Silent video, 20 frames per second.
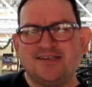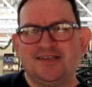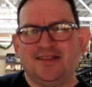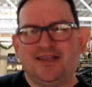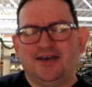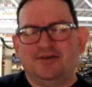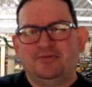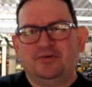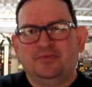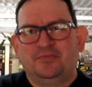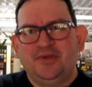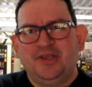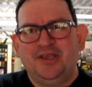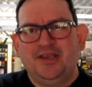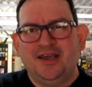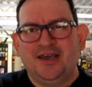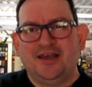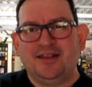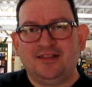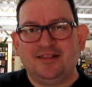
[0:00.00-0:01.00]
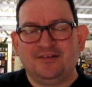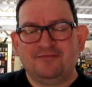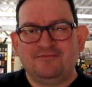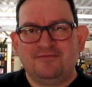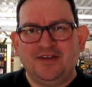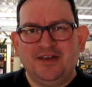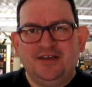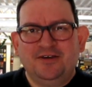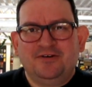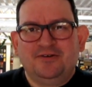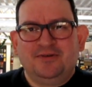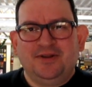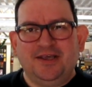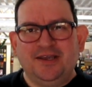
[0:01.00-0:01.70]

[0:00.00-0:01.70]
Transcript: and that will be at the video